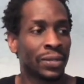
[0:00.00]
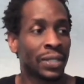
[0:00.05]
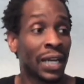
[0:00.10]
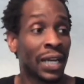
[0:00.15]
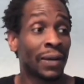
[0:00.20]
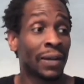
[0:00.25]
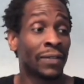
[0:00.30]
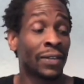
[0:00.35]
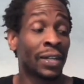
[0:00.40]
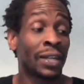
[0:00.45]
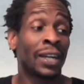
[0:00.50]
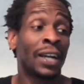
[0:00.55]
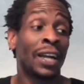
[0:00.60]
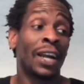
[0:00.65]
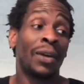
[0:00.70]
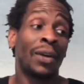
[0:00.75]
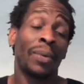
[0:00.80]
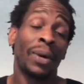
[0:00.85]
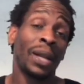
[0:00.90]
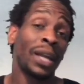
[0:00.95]
However,
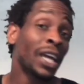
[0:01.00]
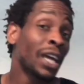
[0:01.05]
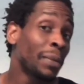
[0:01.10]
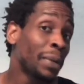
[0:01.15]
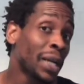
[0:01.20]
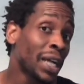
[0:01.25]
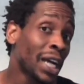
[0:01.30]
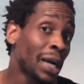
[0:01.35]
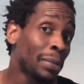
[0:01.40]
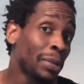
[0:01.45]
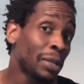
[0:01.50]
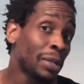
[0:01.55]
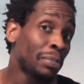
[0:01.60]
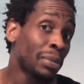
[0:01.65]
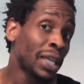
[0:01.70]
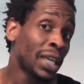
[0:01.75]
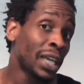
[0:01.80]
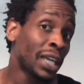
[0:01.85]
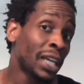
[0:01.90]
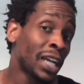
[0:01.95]
why not give him a couple of
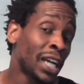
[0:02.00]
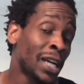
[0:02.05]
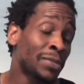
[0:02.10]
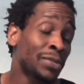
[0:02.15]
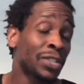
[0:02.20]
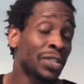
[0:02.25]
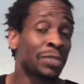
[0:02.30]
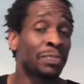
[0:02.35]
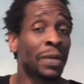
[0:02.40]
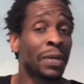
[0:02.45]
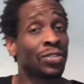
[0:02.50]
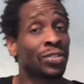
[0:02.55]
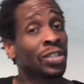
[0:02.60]
bleed comps or special